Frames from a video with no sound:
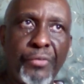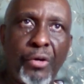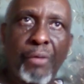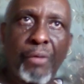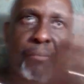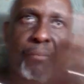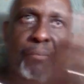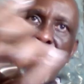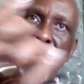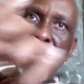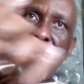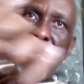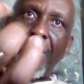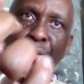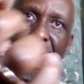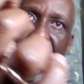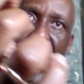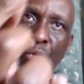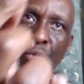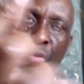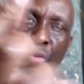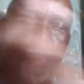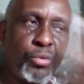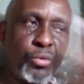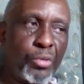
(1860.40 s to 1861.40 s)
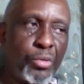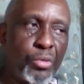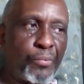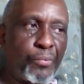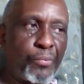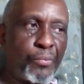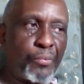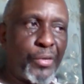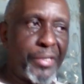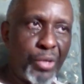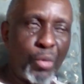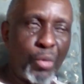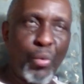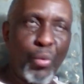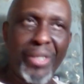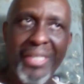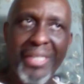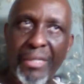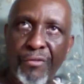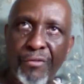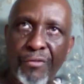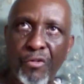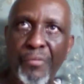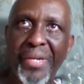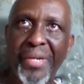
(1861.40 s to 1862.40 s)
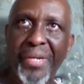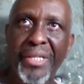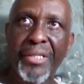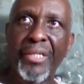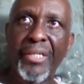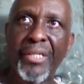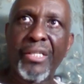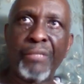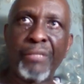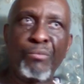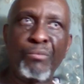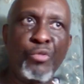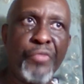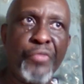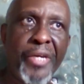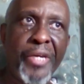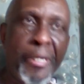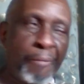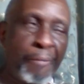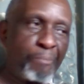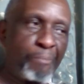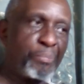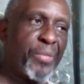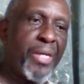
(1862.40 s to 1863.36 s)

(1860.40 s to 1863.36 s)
point 2 to point 3. What information is moving?